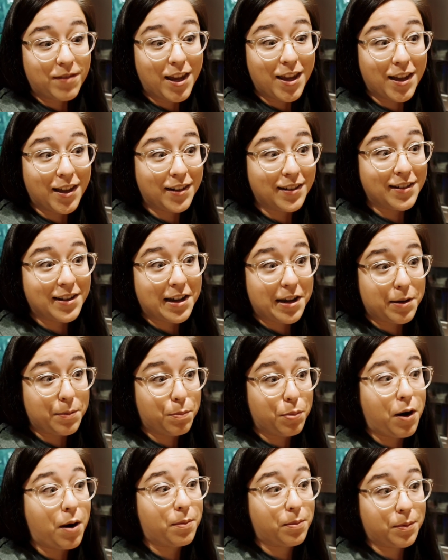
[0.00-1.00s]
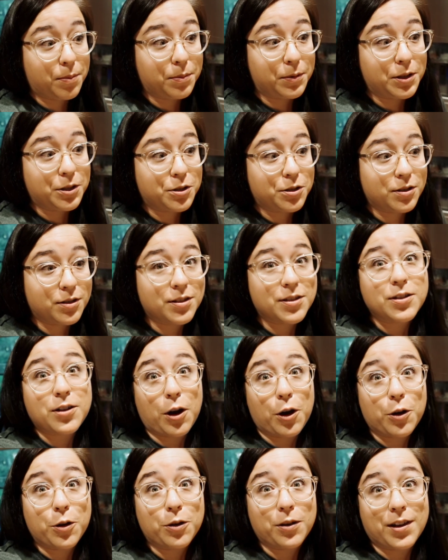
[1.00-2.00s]
and I probably should
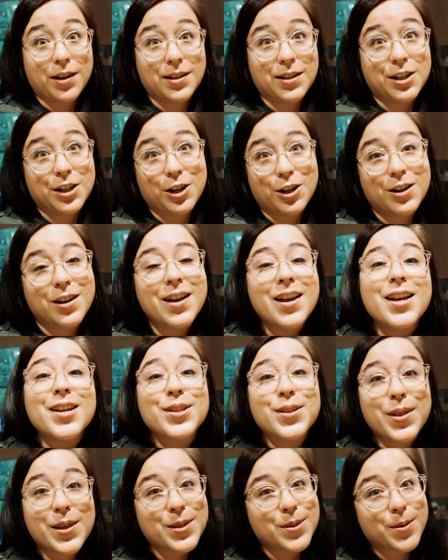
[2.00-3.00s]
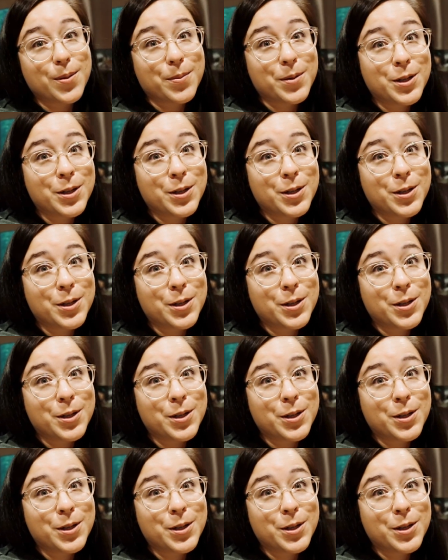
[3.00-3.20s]
start cooking dinner. So that's what I'm